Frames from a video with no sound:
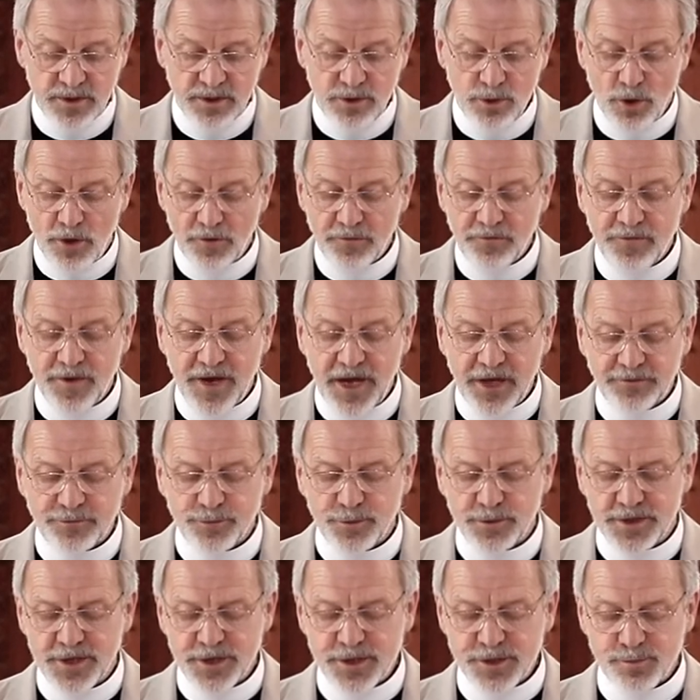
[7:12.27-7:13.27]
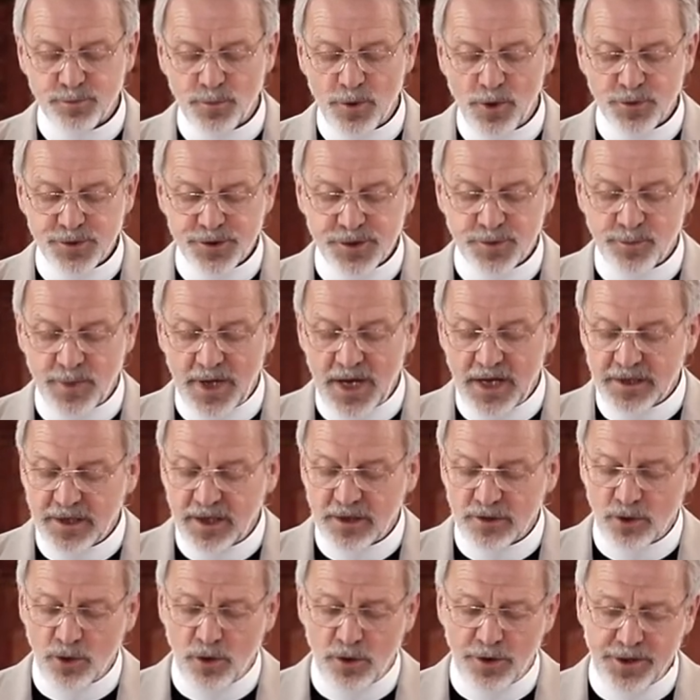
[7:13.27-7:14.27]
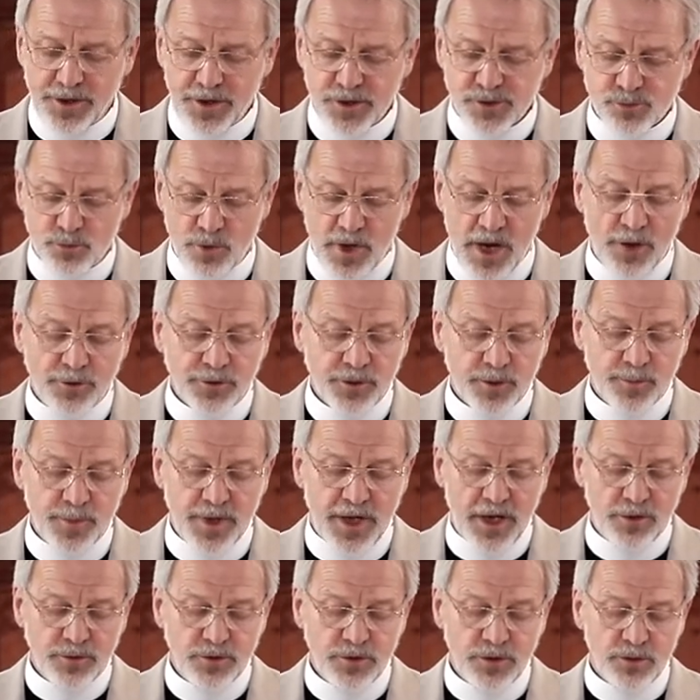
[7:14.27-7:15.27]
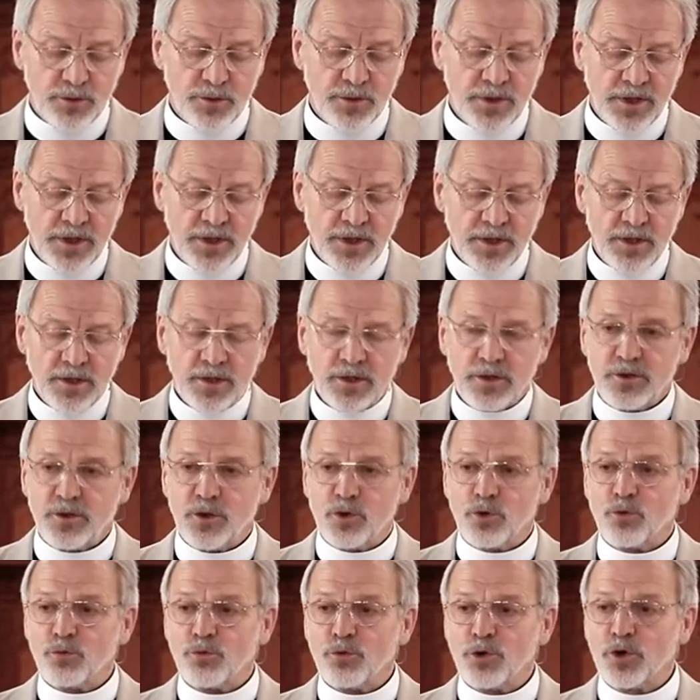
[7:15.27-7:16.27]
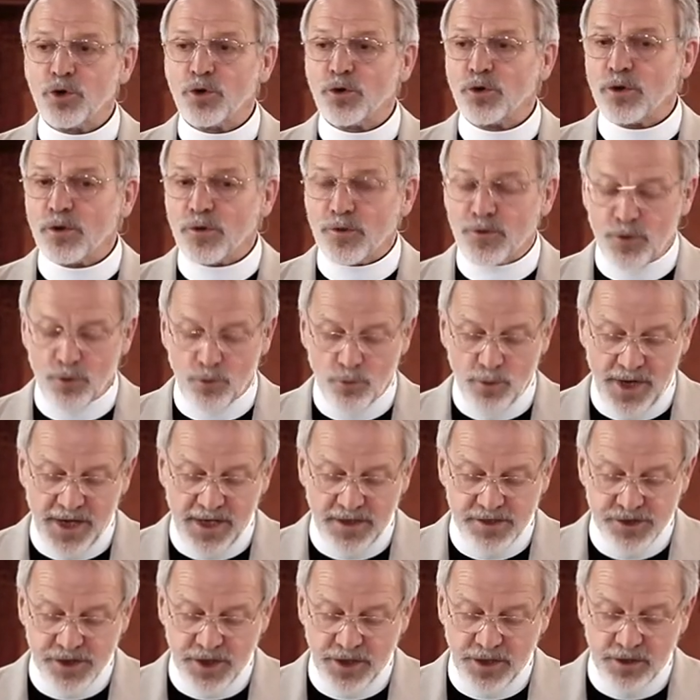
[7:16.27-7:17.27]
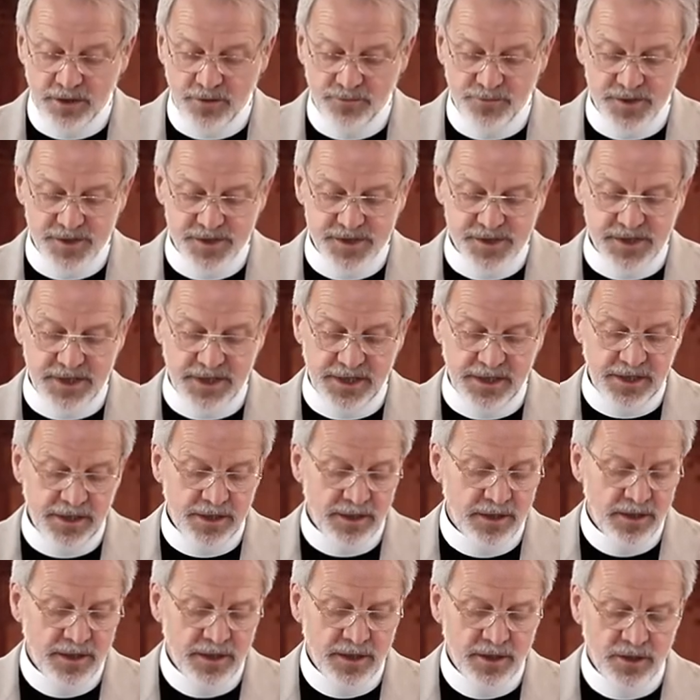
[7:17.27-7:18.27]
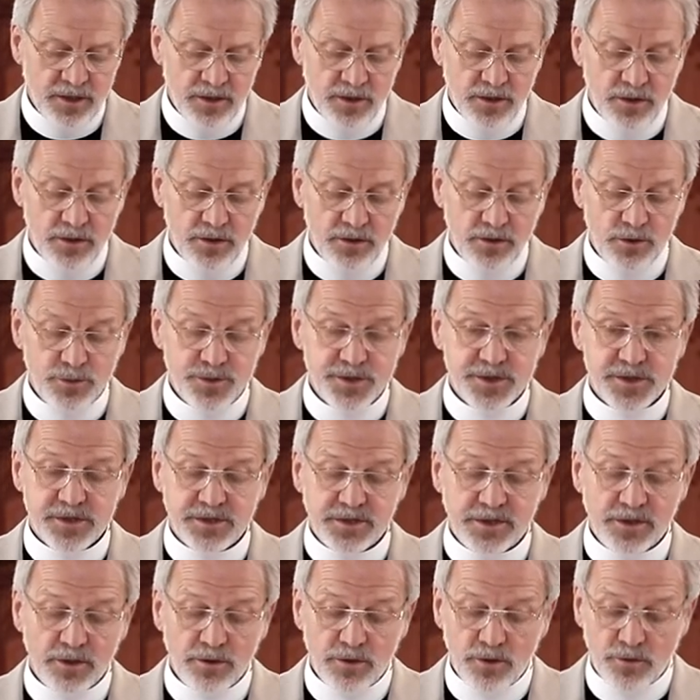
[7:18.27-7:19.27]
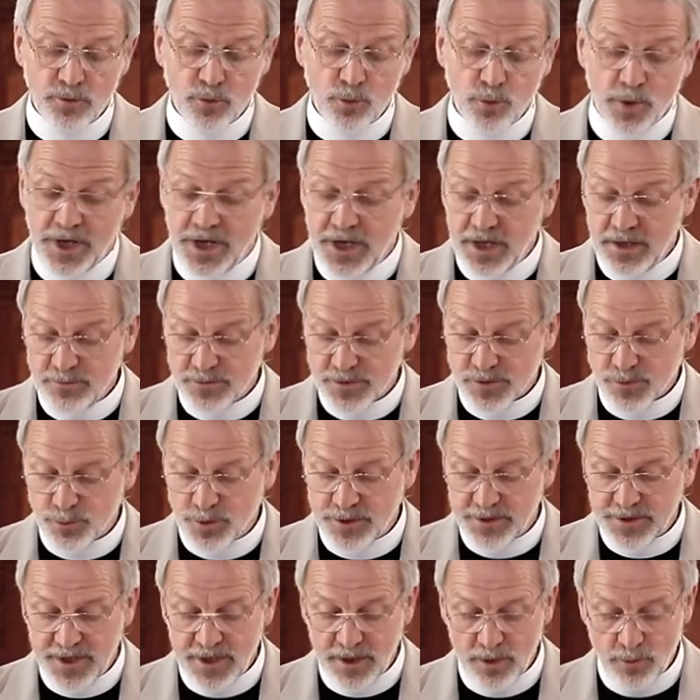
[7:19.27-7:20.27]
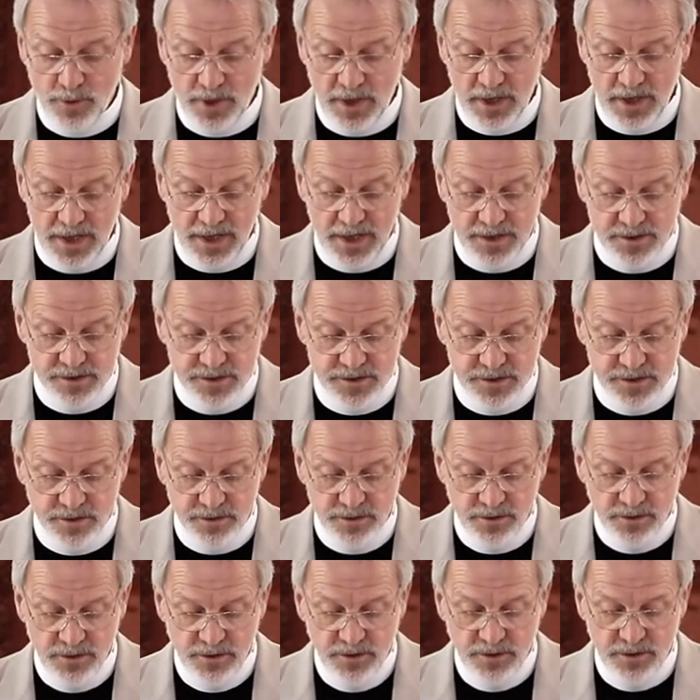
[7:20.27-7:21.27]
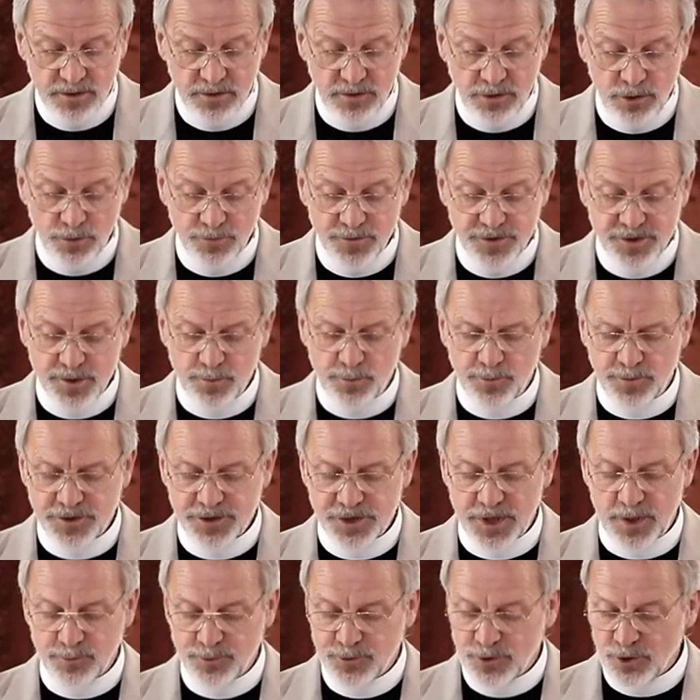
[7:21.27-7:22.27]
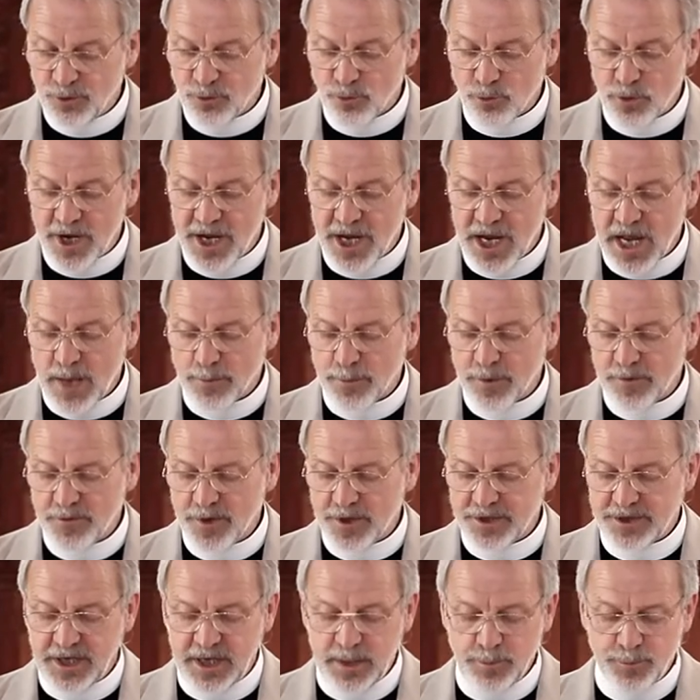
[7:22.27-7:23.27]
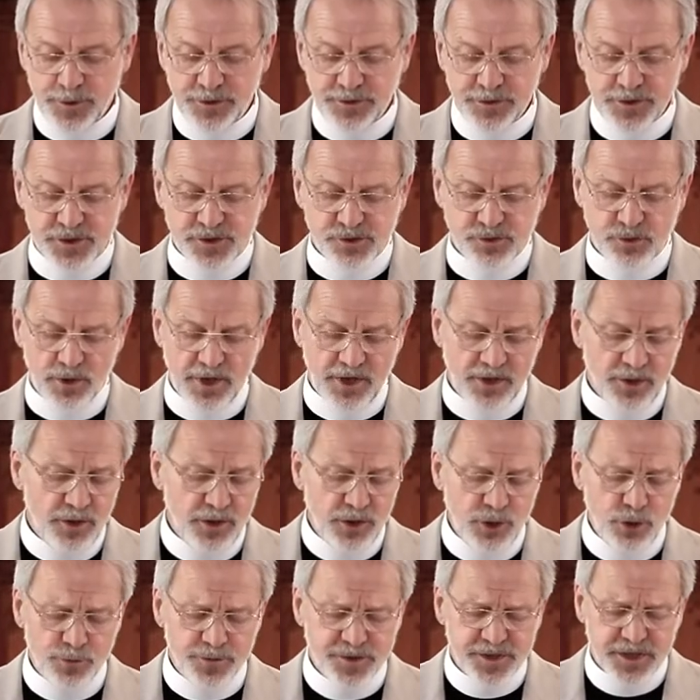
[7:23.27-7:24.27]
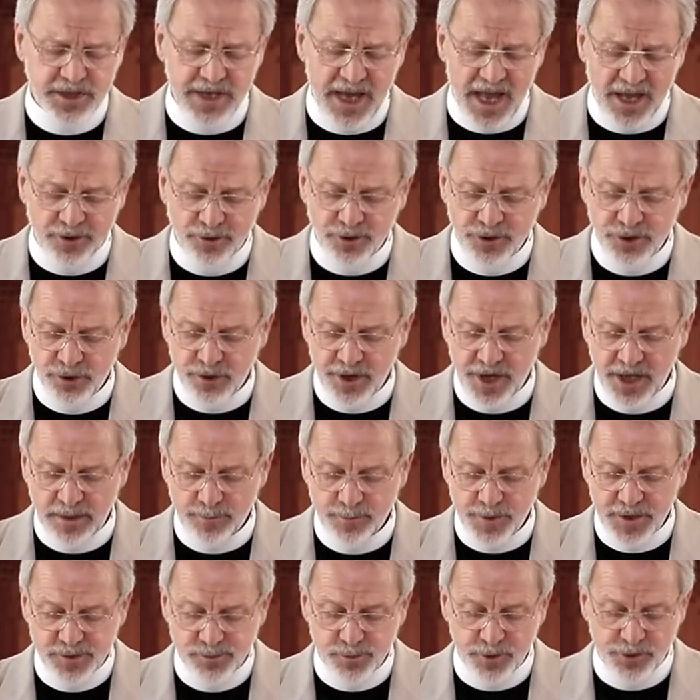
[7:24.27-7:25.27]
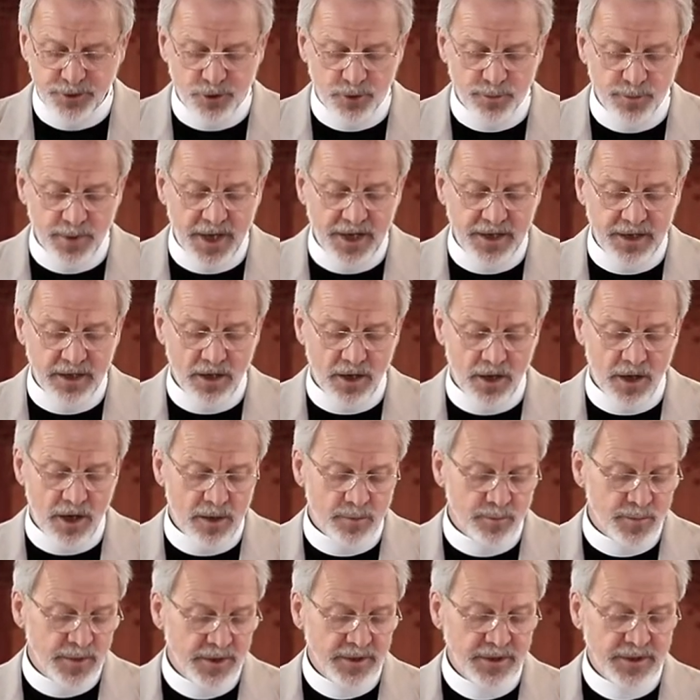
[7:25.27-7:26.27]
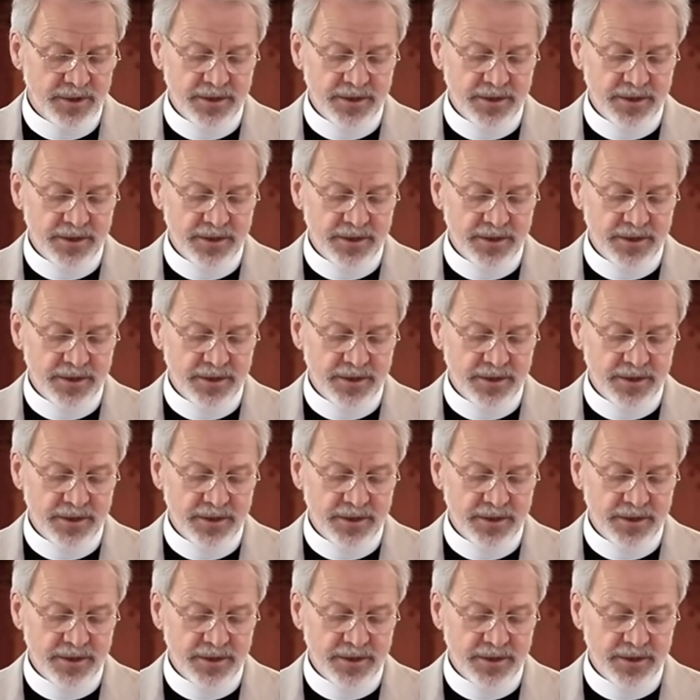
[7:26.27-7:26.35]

Your faithfulness, most mighty Lord, is round about you. You rule the raging of the sea. You still the waves when they arise. You've sub- subdued Rahab of the deep and destroyed her. You've scattered your enemies with your mighty arm.